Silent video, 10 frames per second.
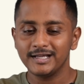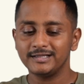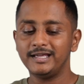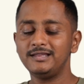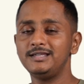
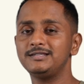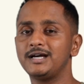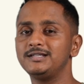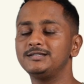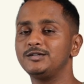then this
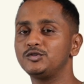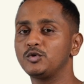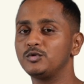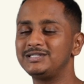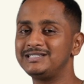answer
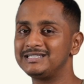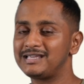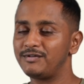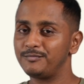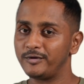scores
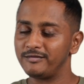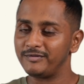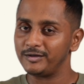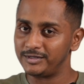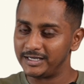
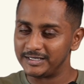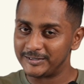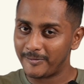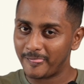7.5 or 8.